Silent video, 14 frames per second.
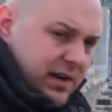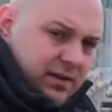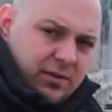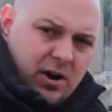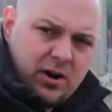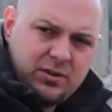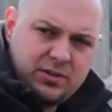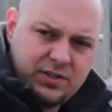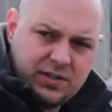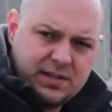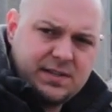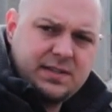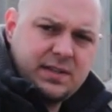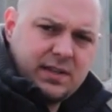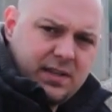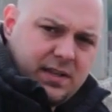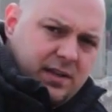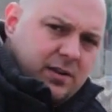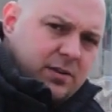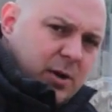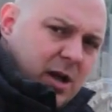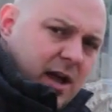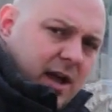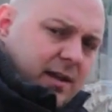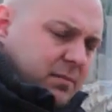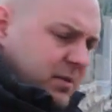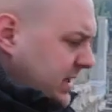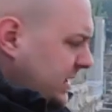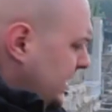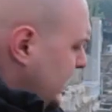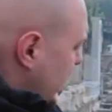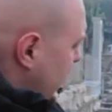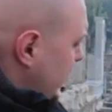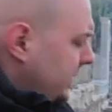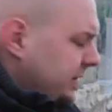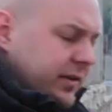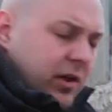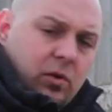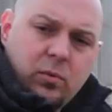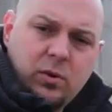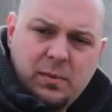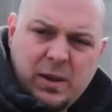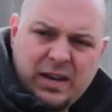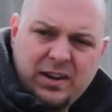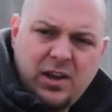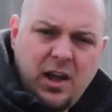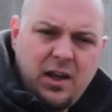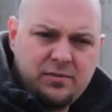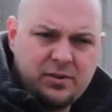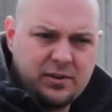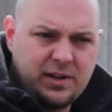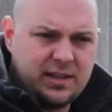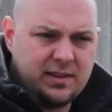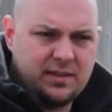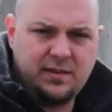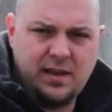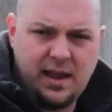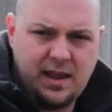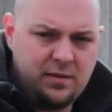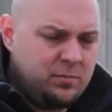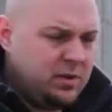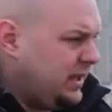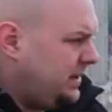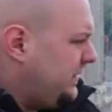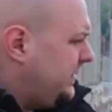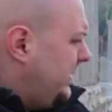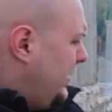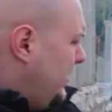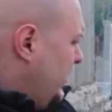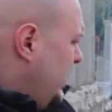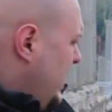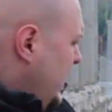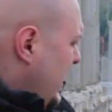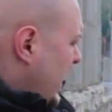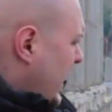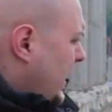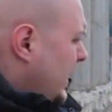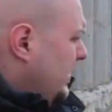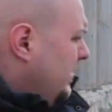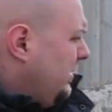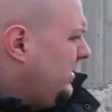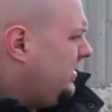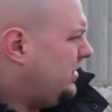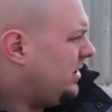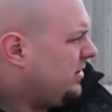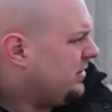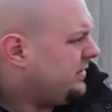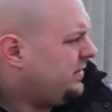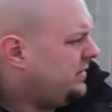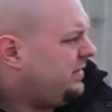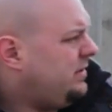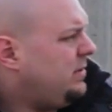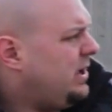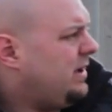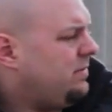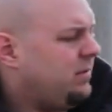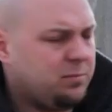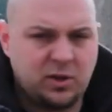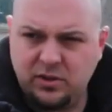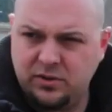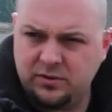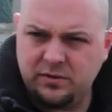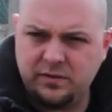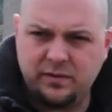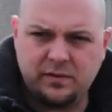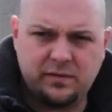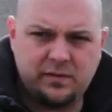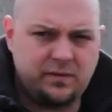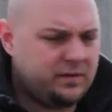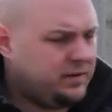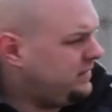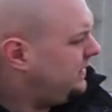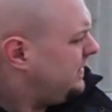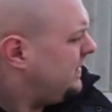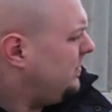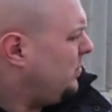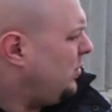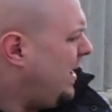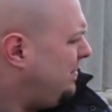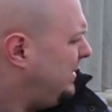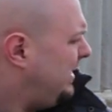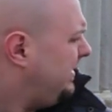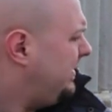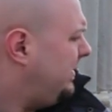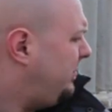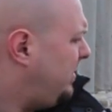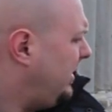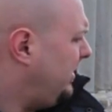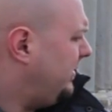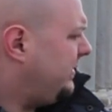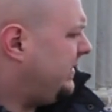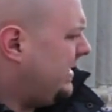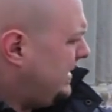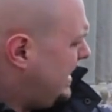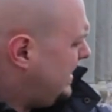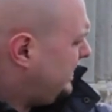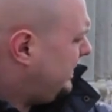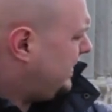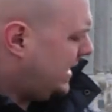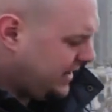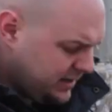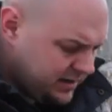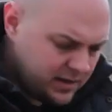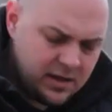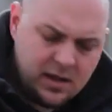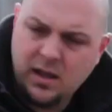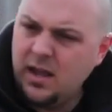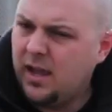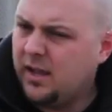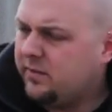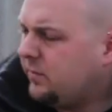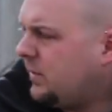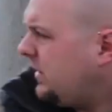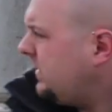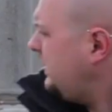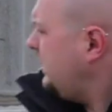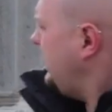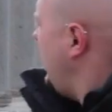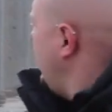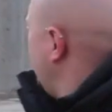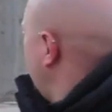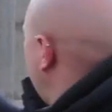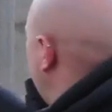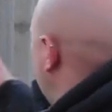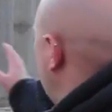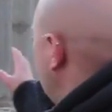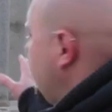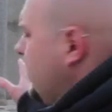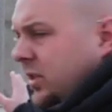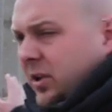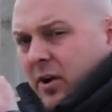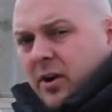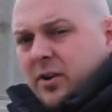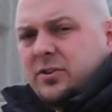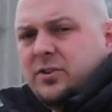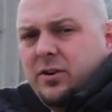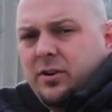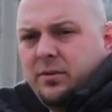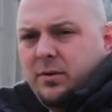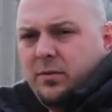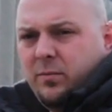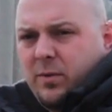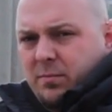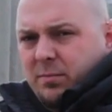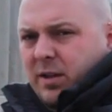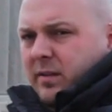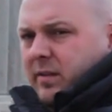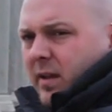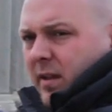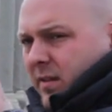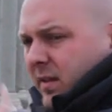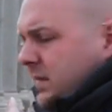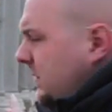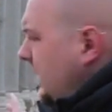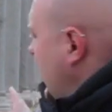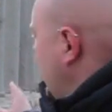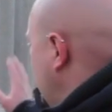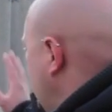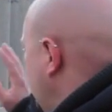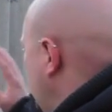of arches here behind me. This all would have been covered at the time, and so you can also see we have the pillars. There's just some remnants of pillars on that side, as well as some much larger remnants on this side that have